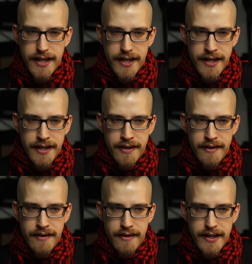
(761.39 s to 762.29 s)

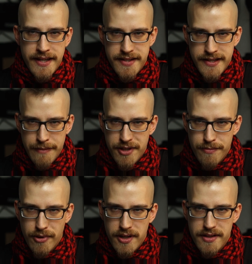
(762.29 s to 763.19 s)
as a
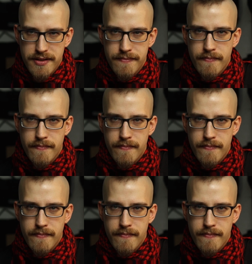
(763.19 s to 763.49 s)
separate pocket